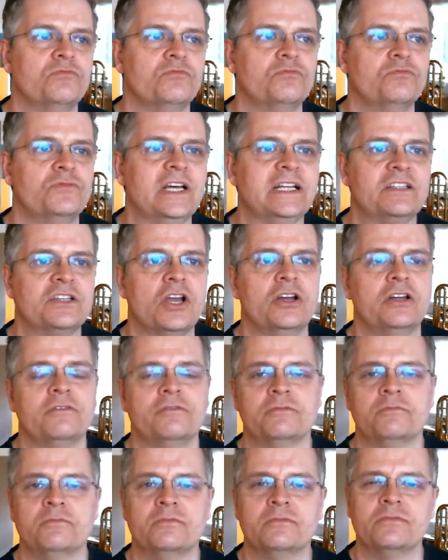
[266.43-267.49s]
that's kind of
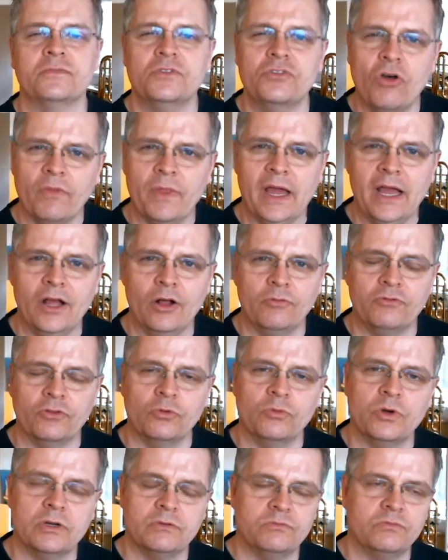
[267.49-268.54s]
not that
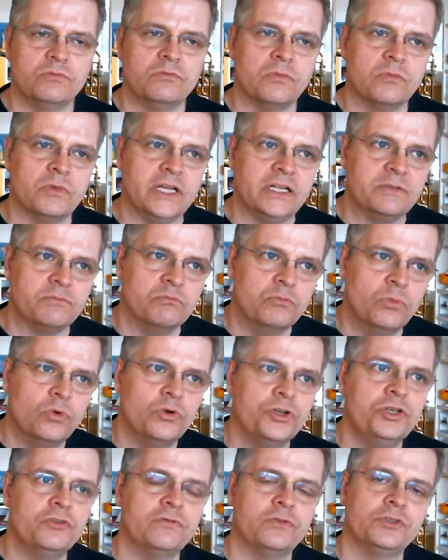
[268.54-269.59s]
helpful. It's more
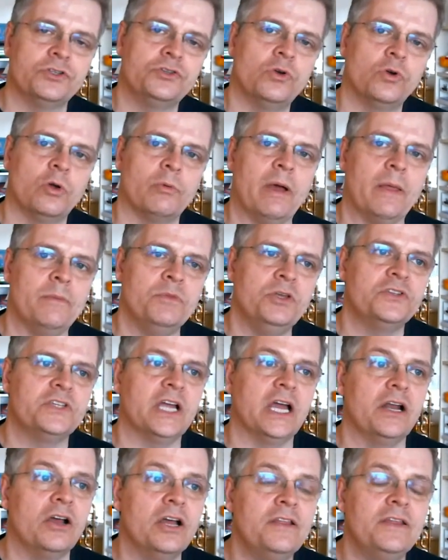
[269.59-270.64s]
useful to talk about the music,
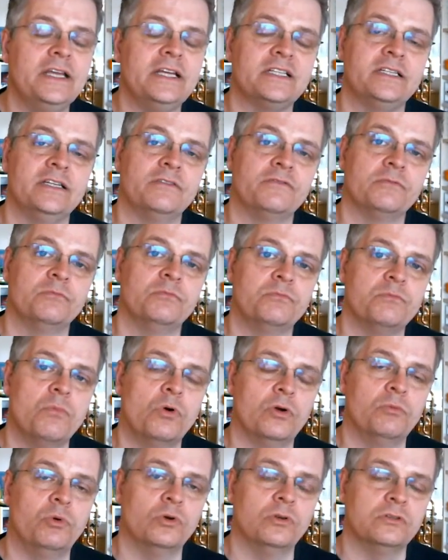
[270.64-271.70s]
and I think it's more
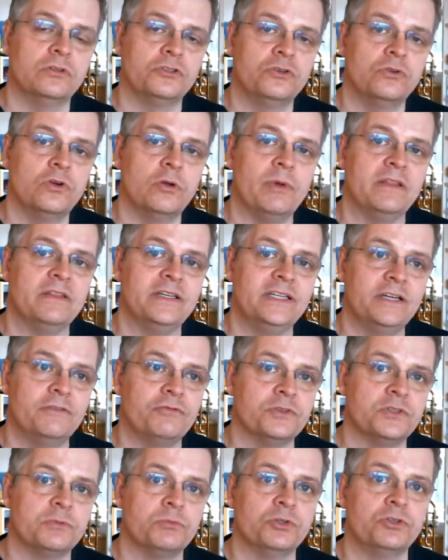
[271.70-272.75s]
important to talk about the
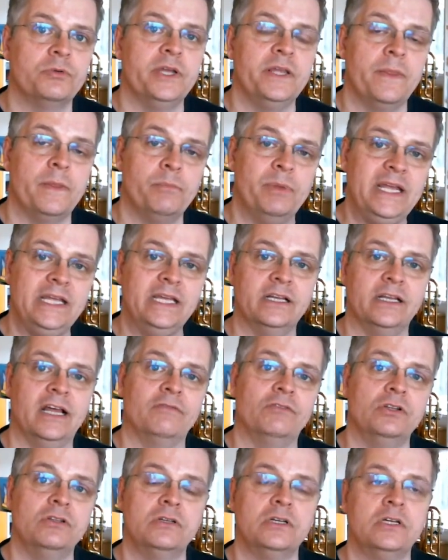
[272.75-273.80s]
difference between the peak
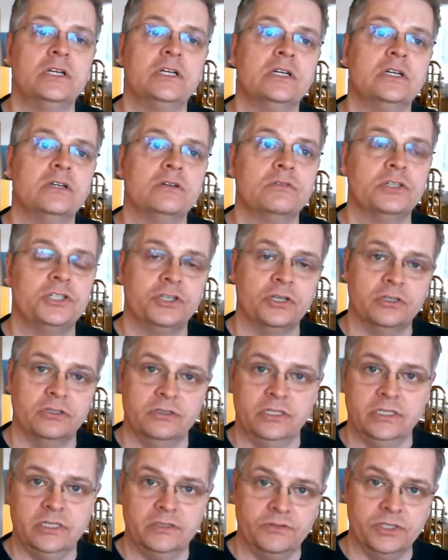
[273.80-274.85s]
level, which are
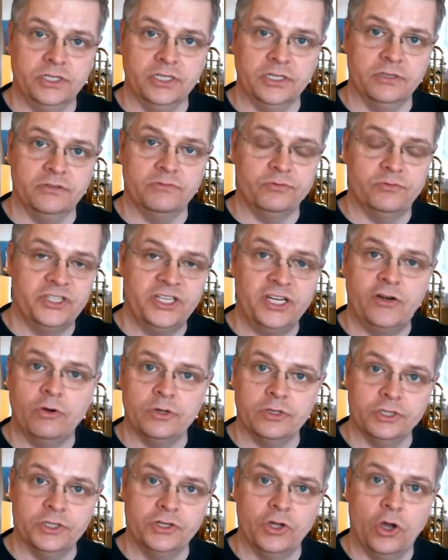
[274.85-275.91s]
the 0 at
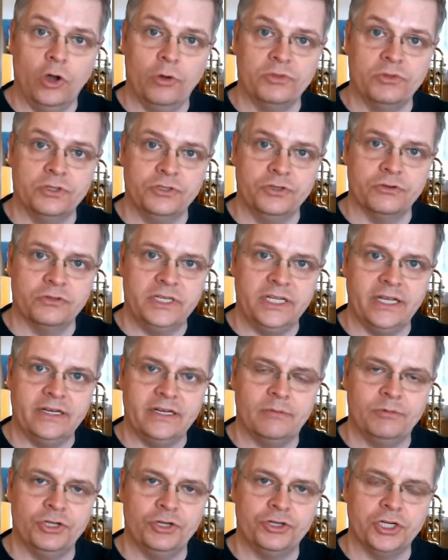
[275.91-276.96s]
the top that your
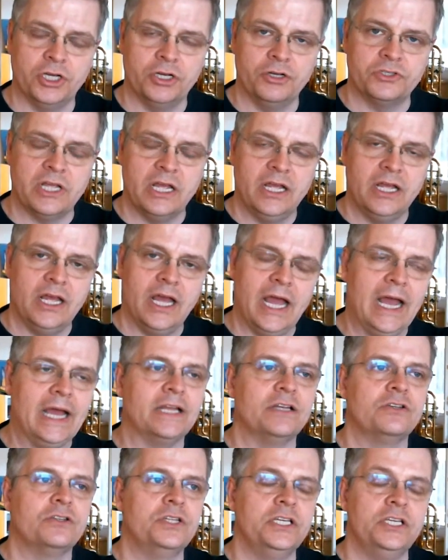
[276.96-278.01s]
DAW shows,
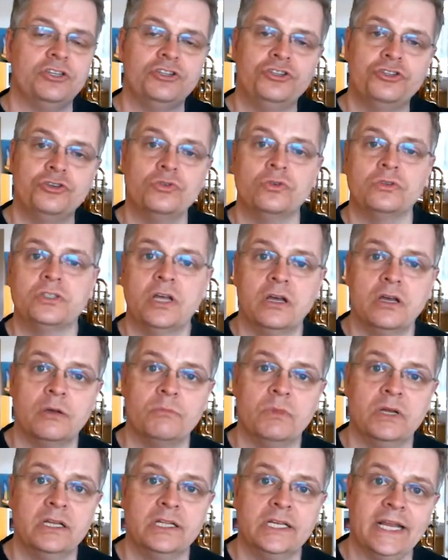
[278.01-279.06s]
and the
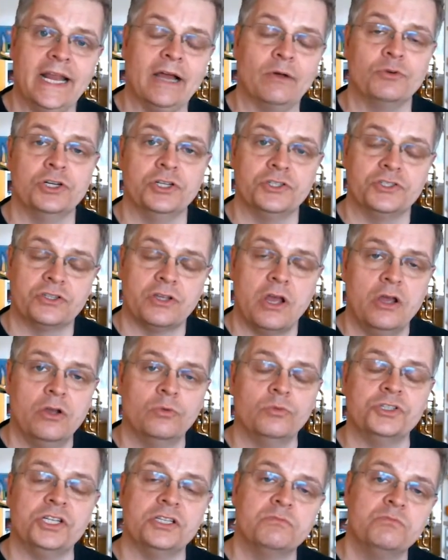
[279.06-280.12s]
short-term loudness,
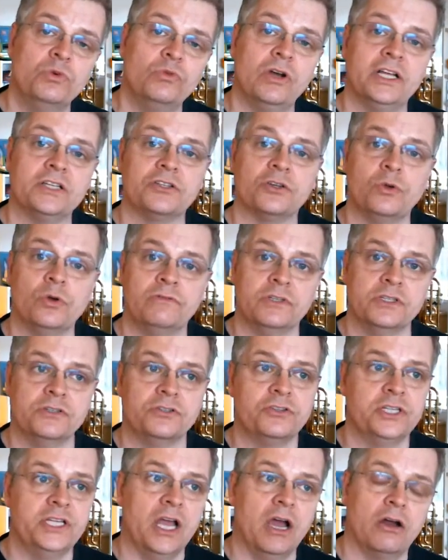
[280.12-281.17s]
which is more or less equivalent
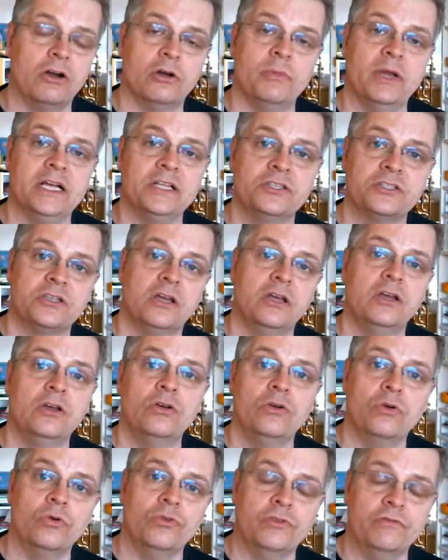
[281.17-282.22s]
to the RMS
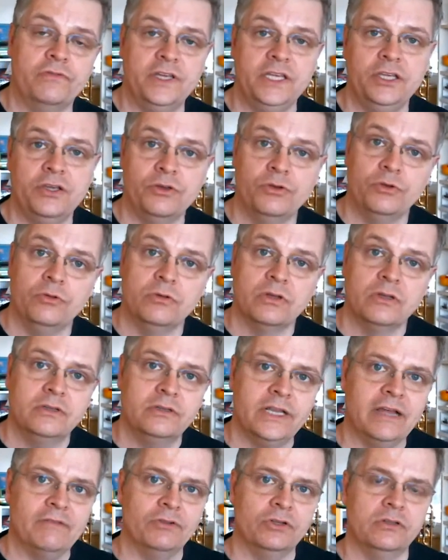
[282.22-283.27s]
or the VU
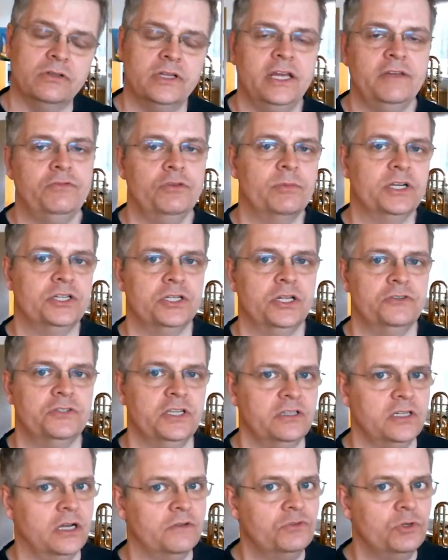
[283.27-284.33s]
level if you measure those things.
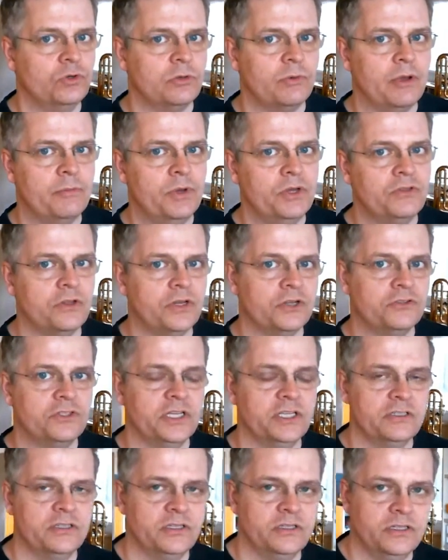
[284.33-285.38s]
And I've talked about both of those
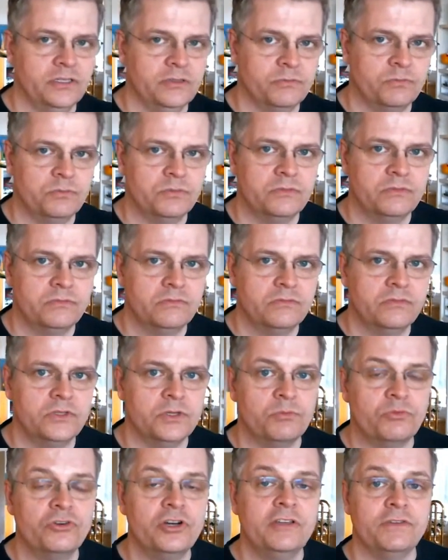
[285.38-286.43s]
things in the
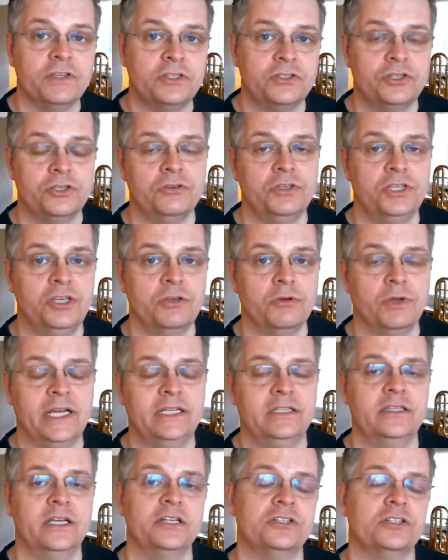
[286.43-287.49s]
previous 2 Q&A
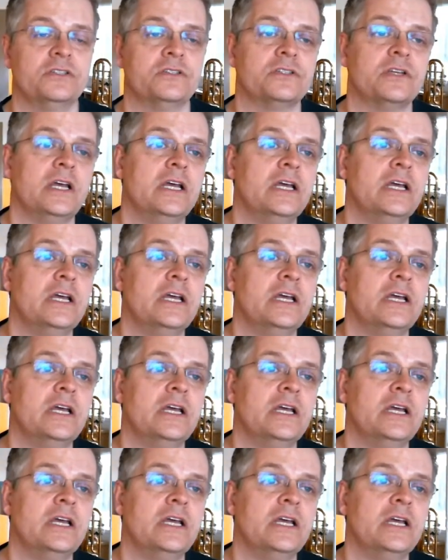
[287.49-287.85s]
sessions.